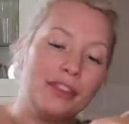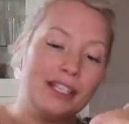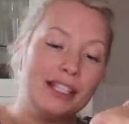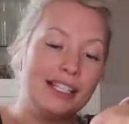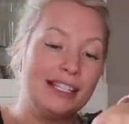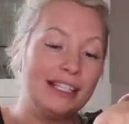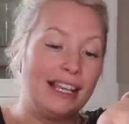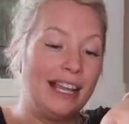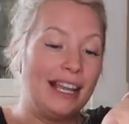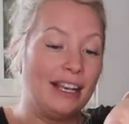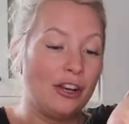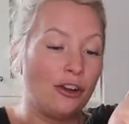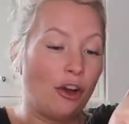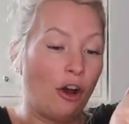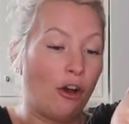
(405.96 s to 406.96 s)
this is in
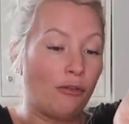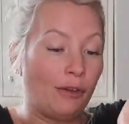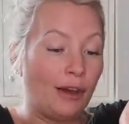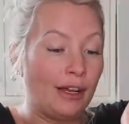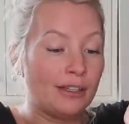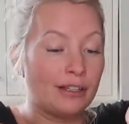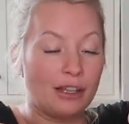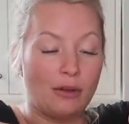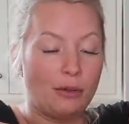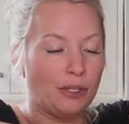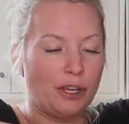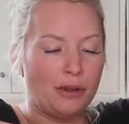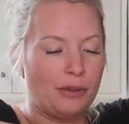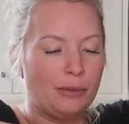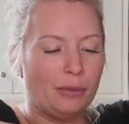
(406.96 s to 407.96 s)
an offer, so I
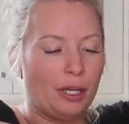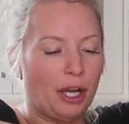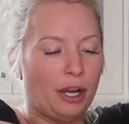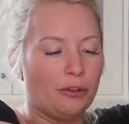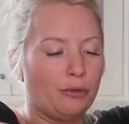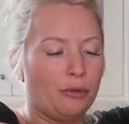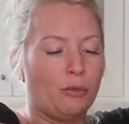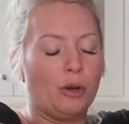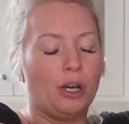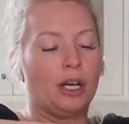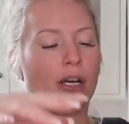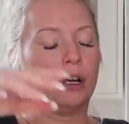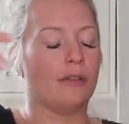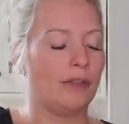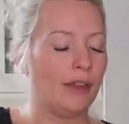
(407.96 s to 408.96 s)
don't think my code will
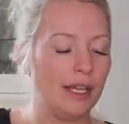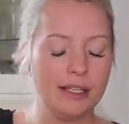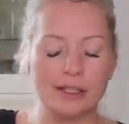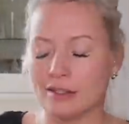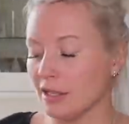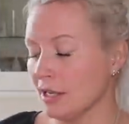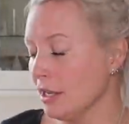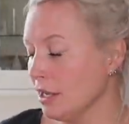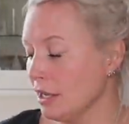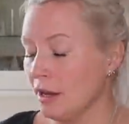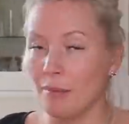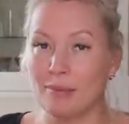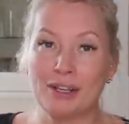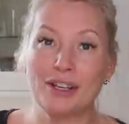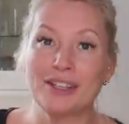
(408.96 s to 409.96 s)
work on this
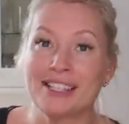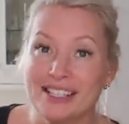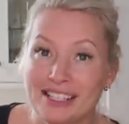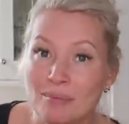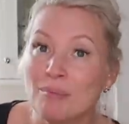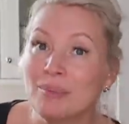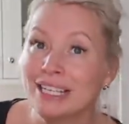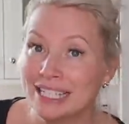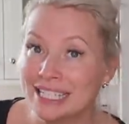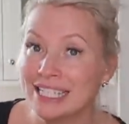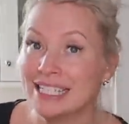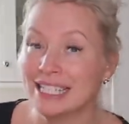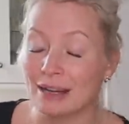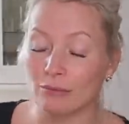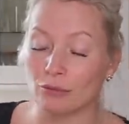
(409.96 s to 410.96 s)
because it's a
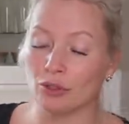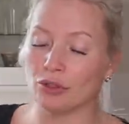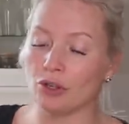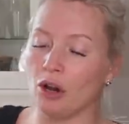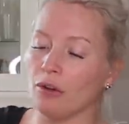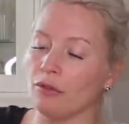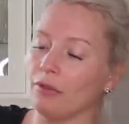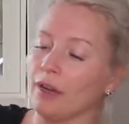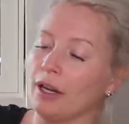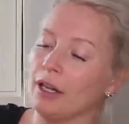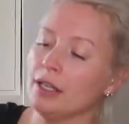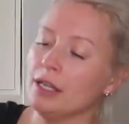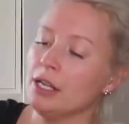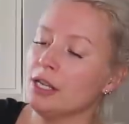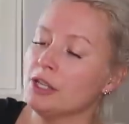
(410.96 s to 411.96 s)
bloody damn good offer.
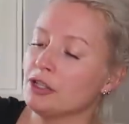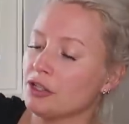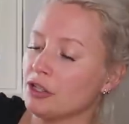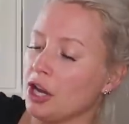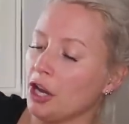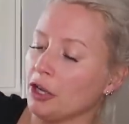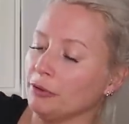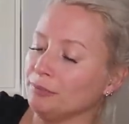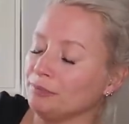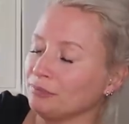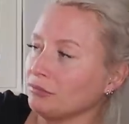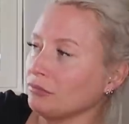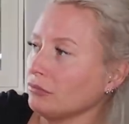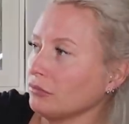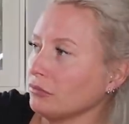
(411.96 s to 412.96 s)
So,
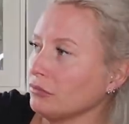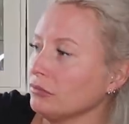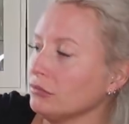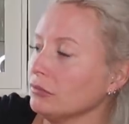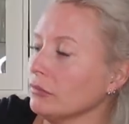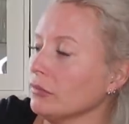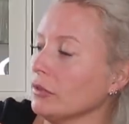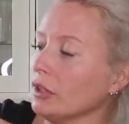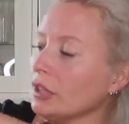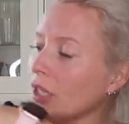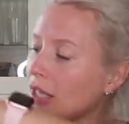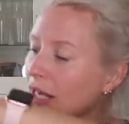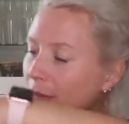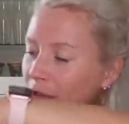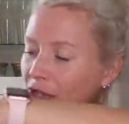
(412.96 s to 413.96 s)

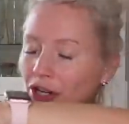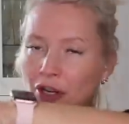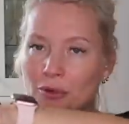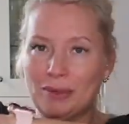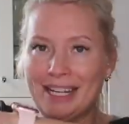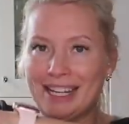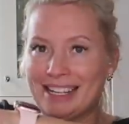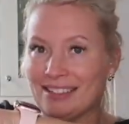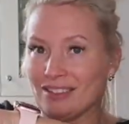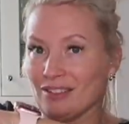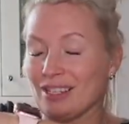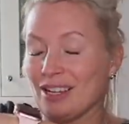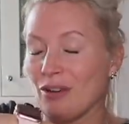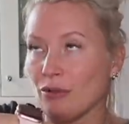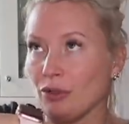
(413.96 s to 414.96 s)
let me show you what it is and I'll
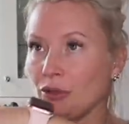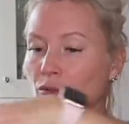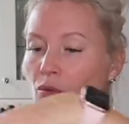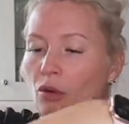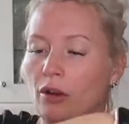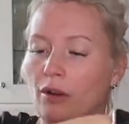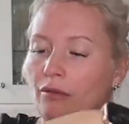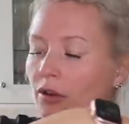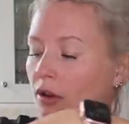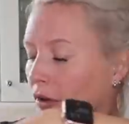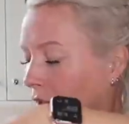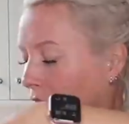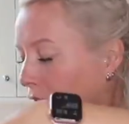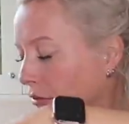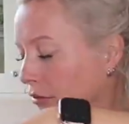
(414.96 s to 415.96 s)
tell you where I've got
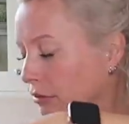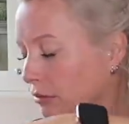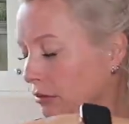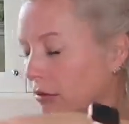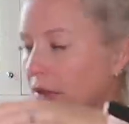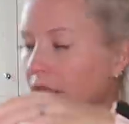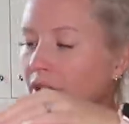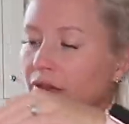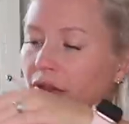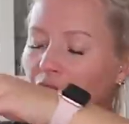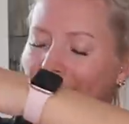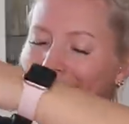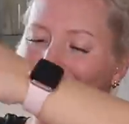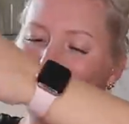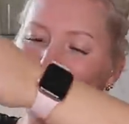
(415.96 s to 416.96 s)
it, if I
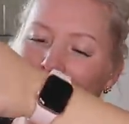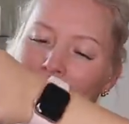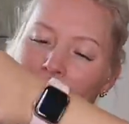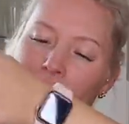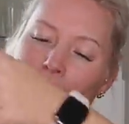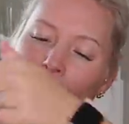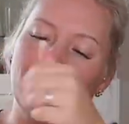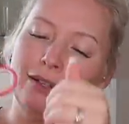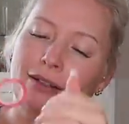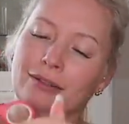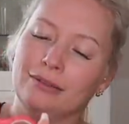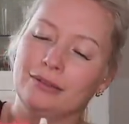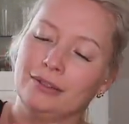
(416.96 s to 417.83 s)
can get into it.